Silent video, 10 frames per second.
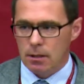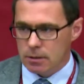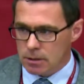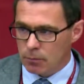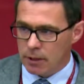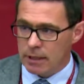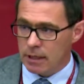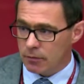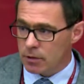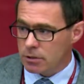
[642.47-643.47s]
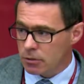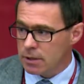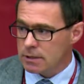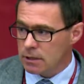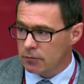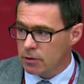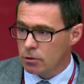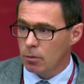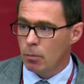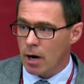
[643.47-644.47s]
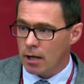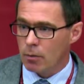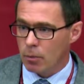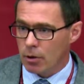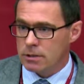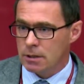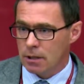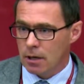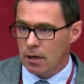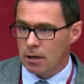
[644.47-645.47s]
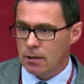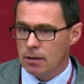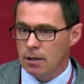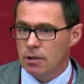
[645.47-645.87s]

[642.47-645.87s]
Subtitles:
something given to this individual by the personal God